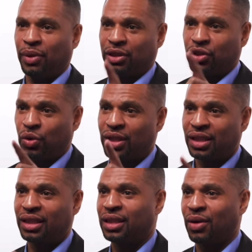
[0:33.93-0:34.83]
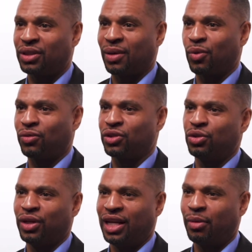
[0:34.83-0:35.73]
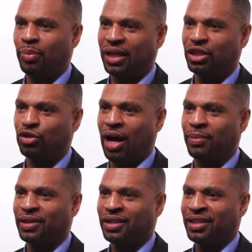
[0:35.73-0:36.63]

But as soon as he said, what's up, officer, you could hear a pin drop.